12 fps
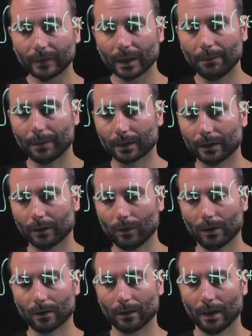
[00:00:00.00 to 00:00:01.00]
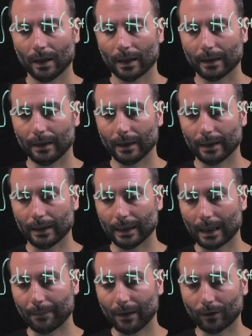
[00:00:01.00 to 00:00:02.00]
in particular the
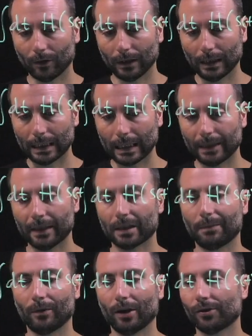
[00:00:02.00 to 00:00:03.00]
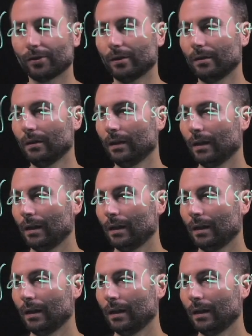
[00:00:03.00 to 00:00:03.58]
Hamiltonian exponential,